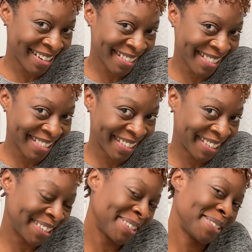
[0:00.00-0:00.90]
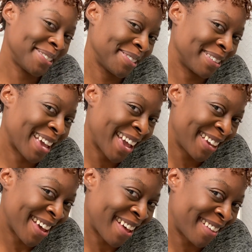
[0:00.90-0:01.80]
This is cute. Hey,
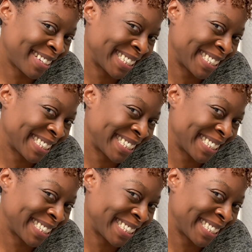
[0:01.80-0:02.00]
y'all.